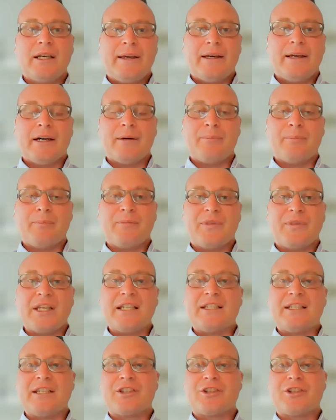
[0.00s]
The
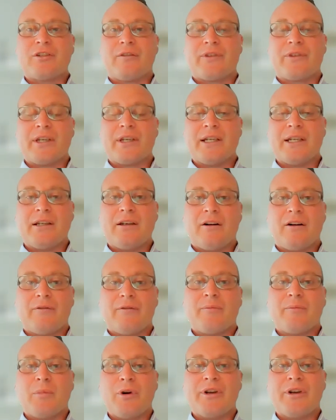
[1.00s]
addition of
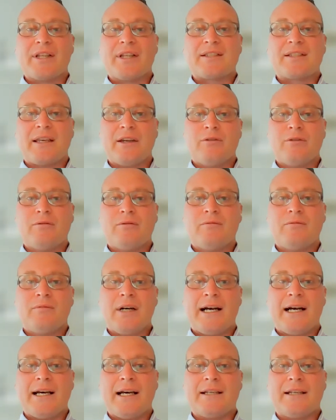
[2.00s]
Murners Hill
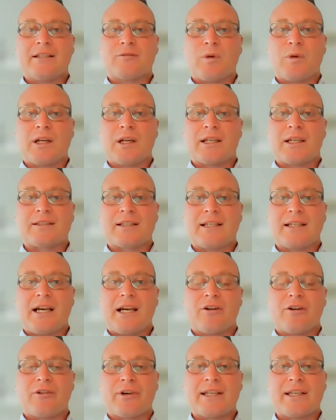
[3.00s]
and as well as the
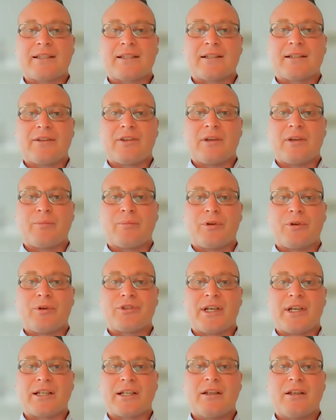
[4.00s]
Talga East lithium
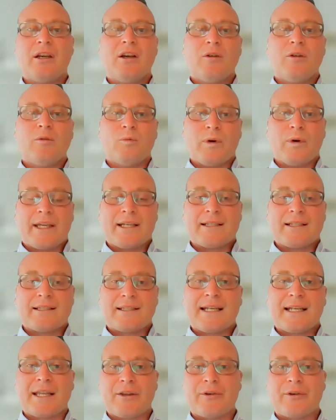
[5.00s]
project, we
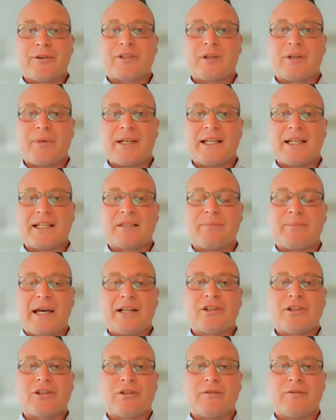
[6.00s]
consider those to be an
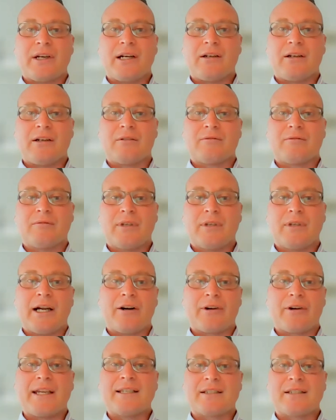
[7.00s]
expansion of
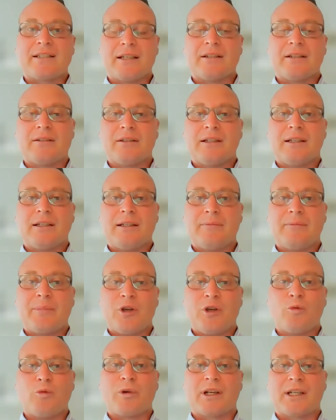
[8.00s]
our Eastern
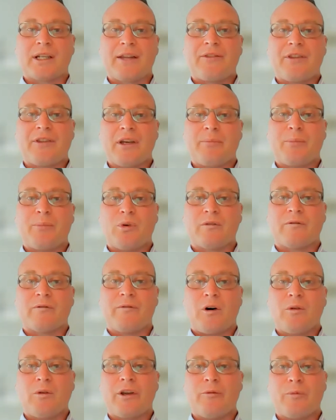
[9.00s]
Pilbara lithium
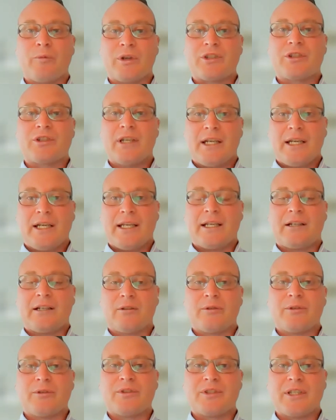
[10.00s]
portfolio, which
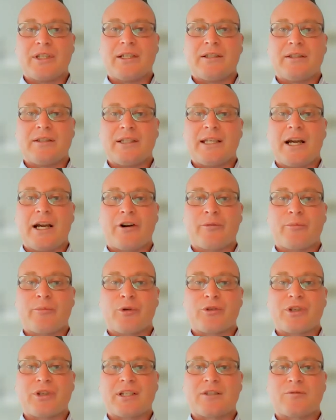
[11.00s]
includes the Yarrie
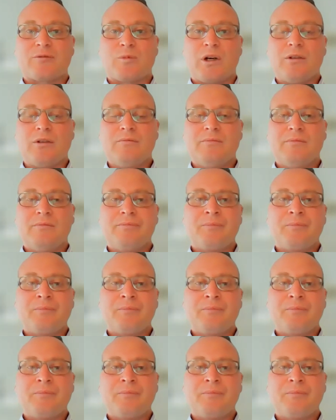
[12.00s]
project as well.